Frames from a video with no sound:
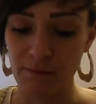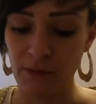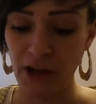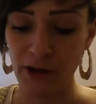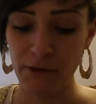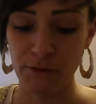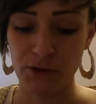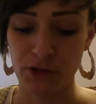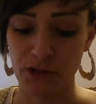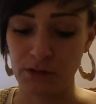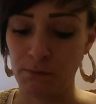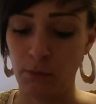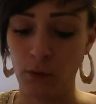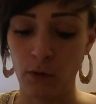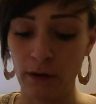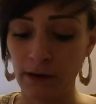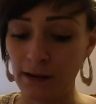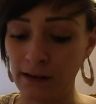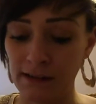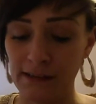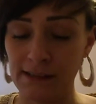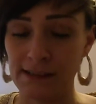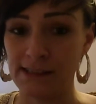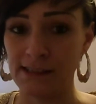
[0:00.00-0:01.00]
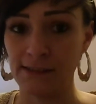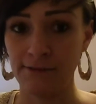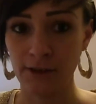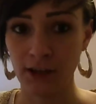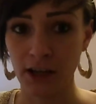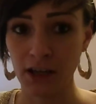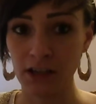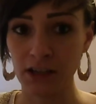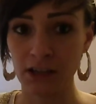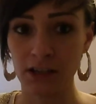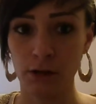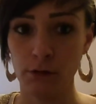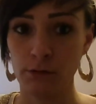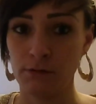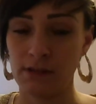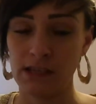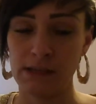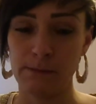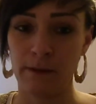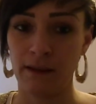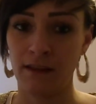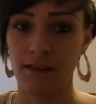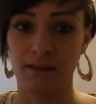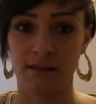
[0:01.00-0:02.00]
They were just pointless. If you're going to use
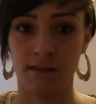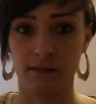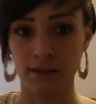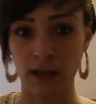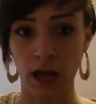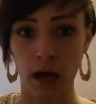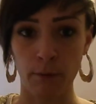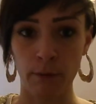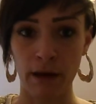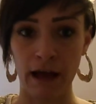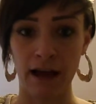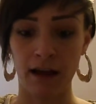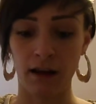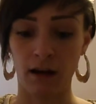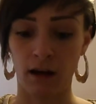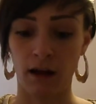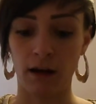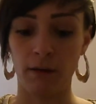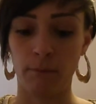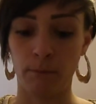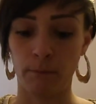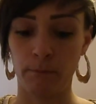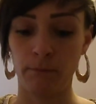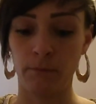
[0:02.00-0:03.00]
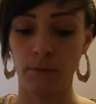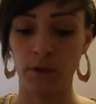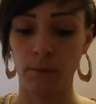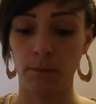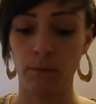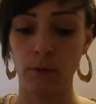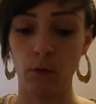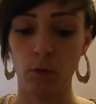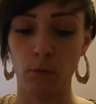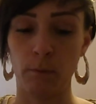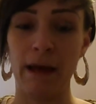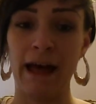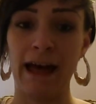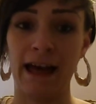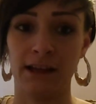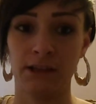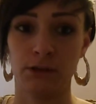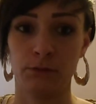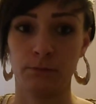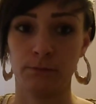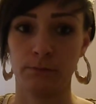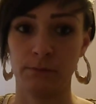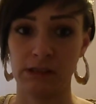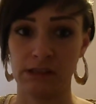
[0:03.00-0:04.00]
dispensers, go out, like the milk
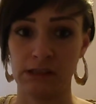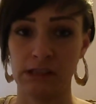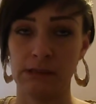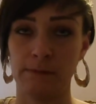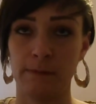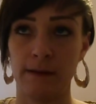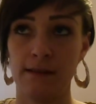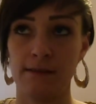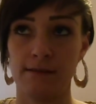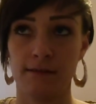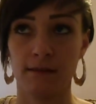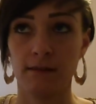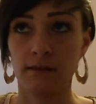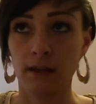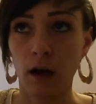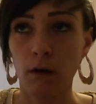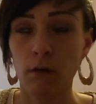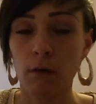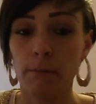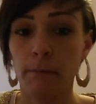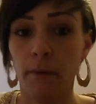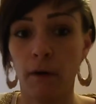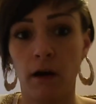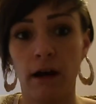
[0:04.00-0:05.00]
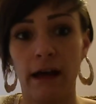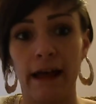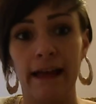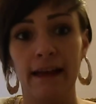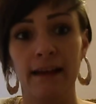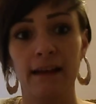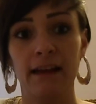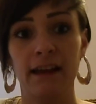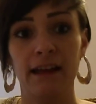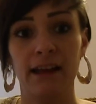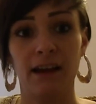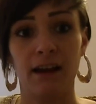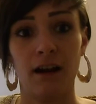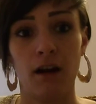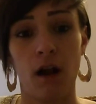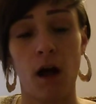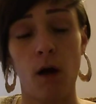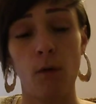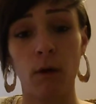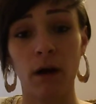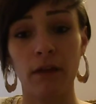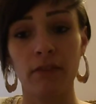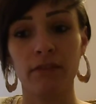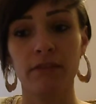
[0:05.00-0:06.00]
powder dispensers, go and buy
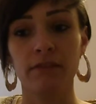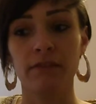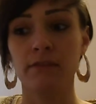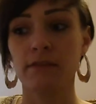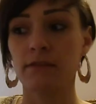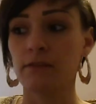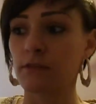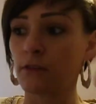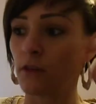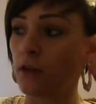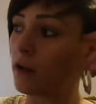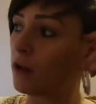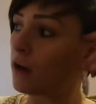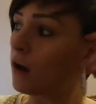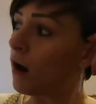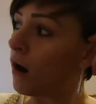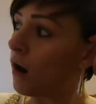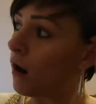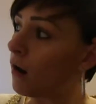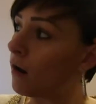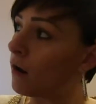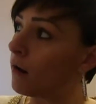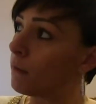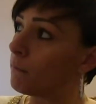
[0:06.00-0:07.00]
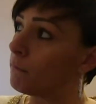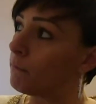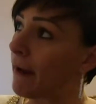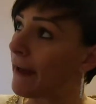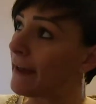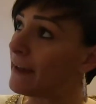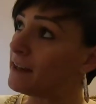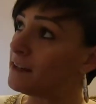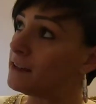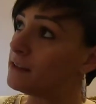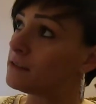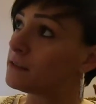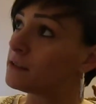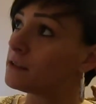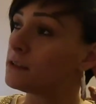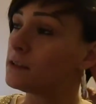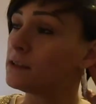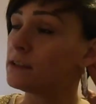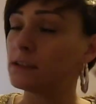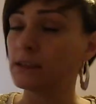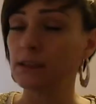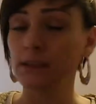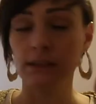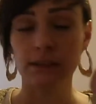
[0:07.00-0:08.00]
like ones that are made
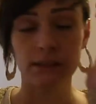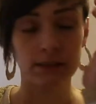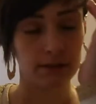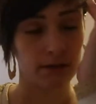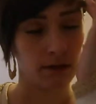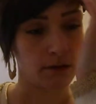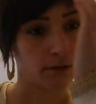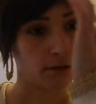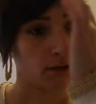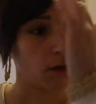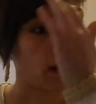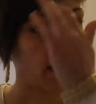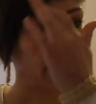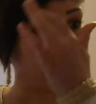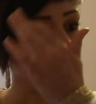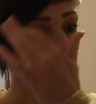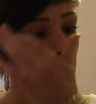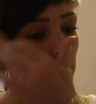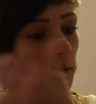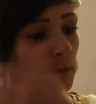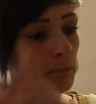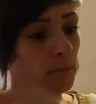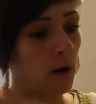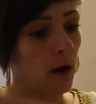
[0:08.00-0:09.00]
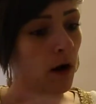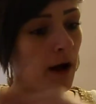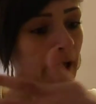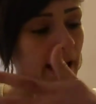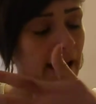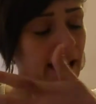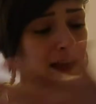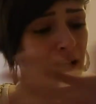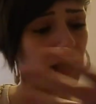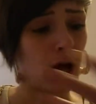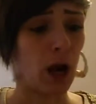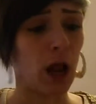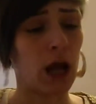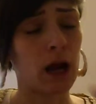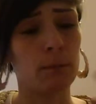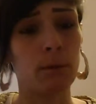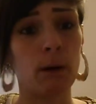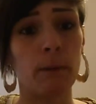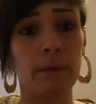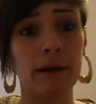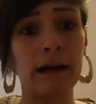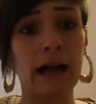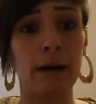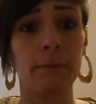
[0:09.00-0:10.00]
like by like a
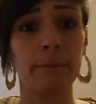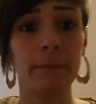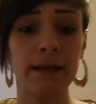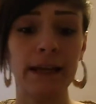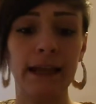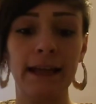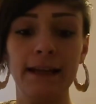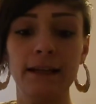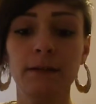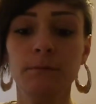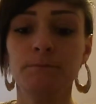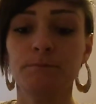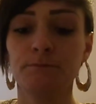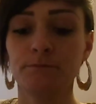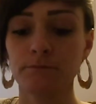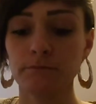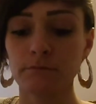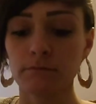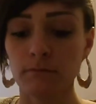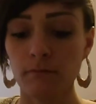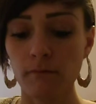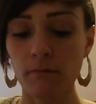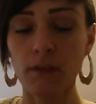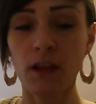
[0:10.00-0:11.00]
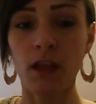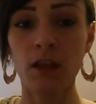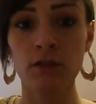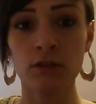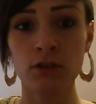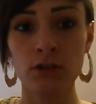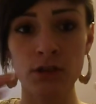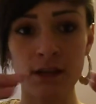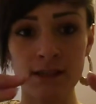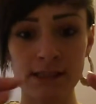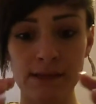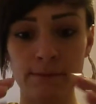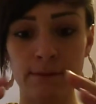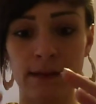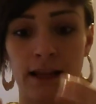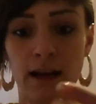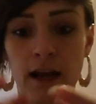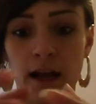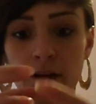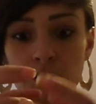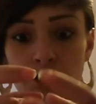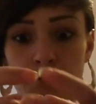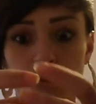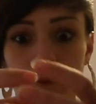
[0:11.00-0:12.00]
proper company that does them. They're
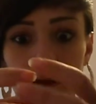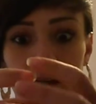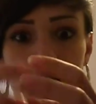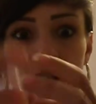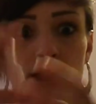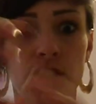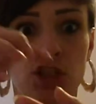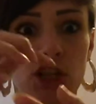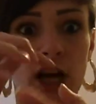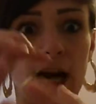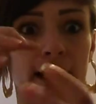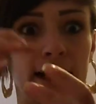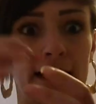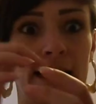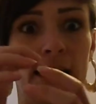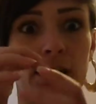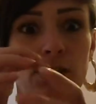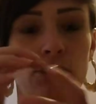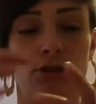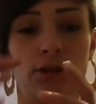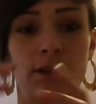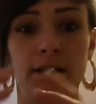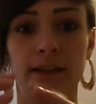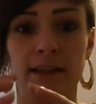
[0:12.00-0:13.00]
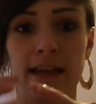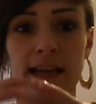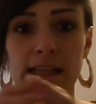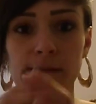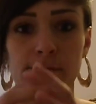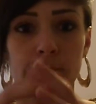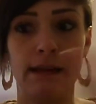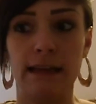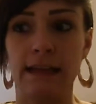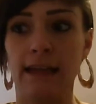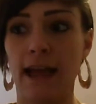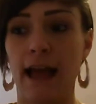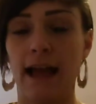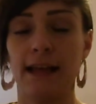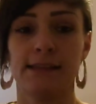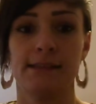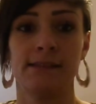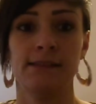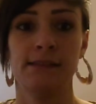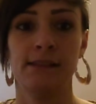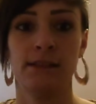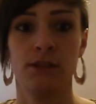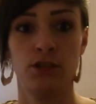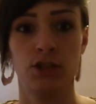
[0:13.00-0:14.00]
like big and chunky. You can get as many
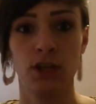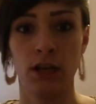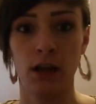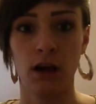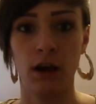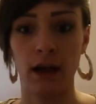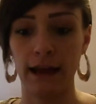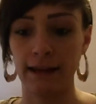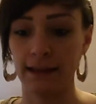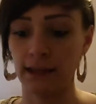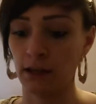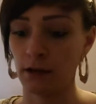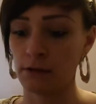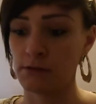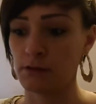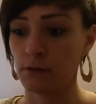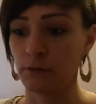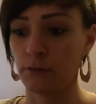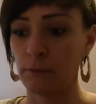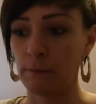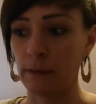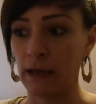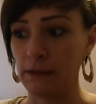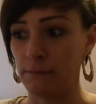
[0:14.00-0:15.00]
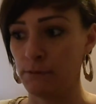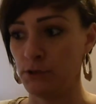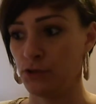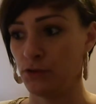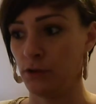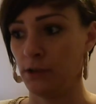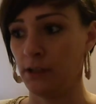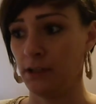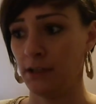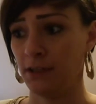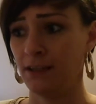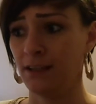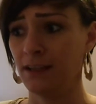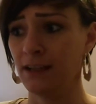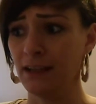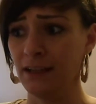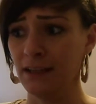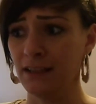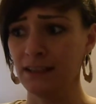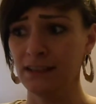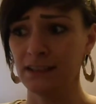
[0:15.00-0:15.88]
ounces in as you like, you know. So if your baby's drinking